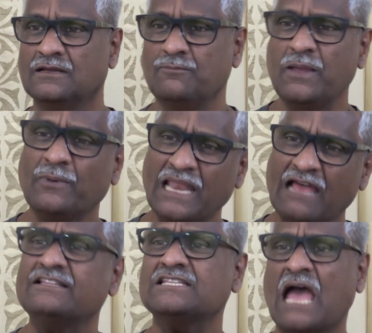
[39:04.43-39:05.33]
People
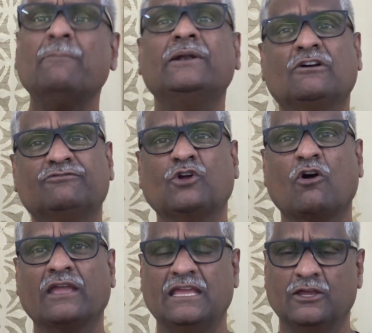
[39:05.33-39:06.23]
have this habit of
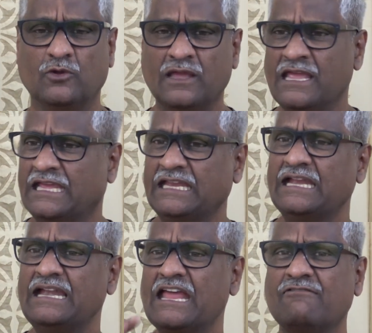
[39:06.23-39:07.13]
talking, In
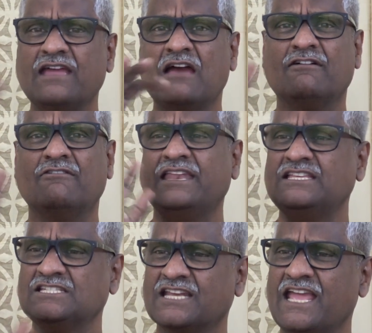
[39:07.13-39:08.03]
India, we have a very
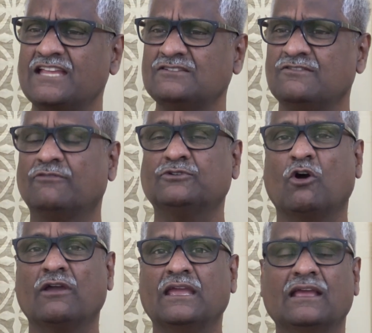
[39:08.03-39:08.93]
strange way of
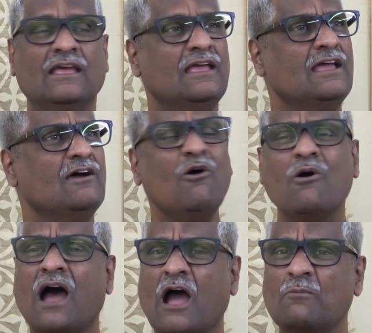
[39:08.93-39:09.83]
talking.
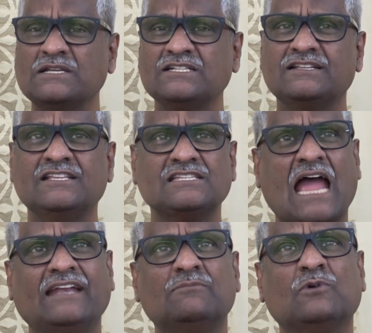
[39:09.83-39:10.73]
Oh, how much did this
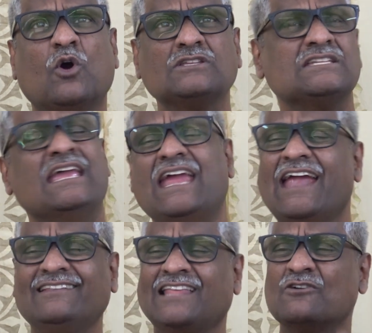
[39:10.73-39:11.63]
item cost?
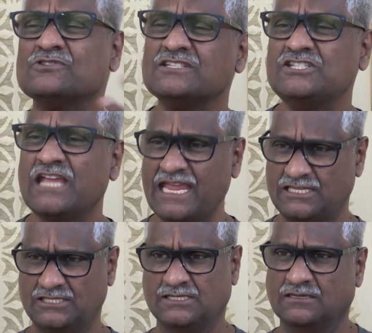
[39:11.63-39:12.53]
8,000
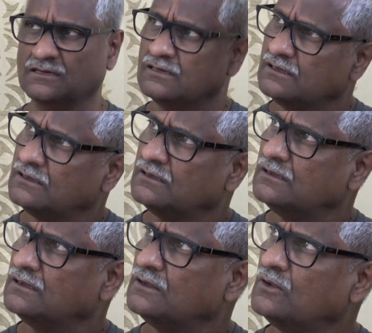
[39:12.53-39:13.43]
change.
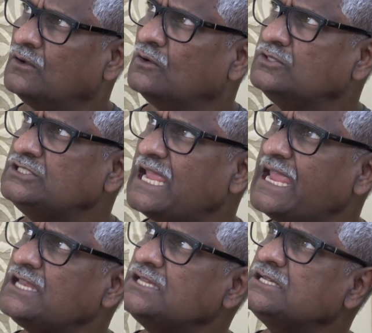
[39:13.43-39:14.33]

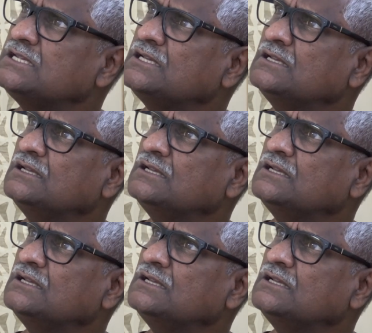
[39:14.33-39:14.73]
Change?